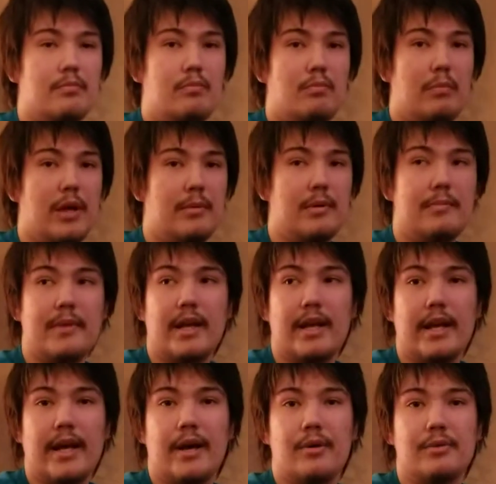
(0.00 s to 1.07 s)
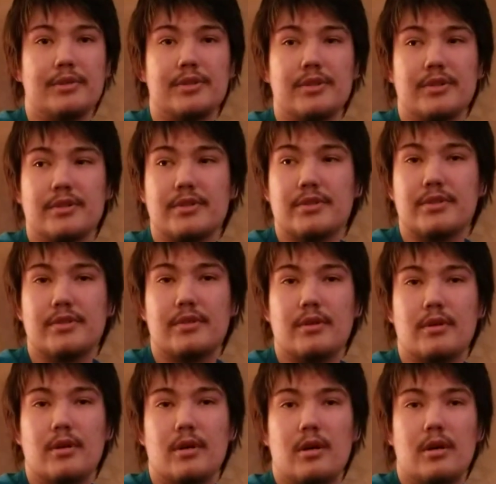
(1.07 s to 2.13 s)
maybe paint houses,
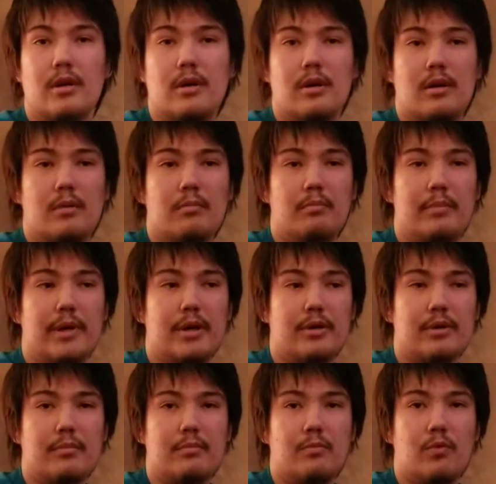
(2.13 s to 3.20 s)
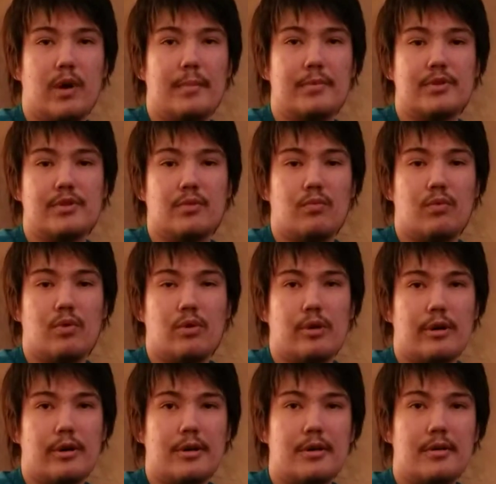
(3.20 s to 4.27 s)
build weapons of
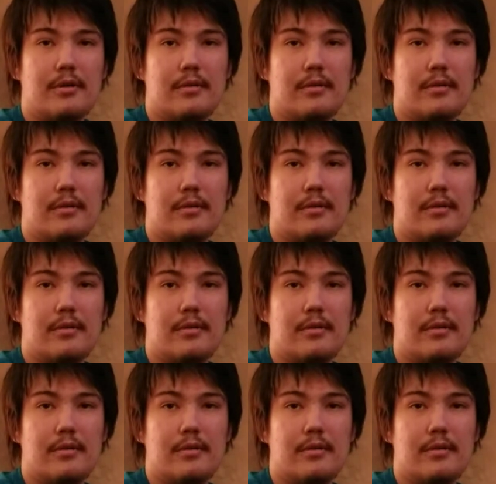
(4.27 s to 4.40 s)
war.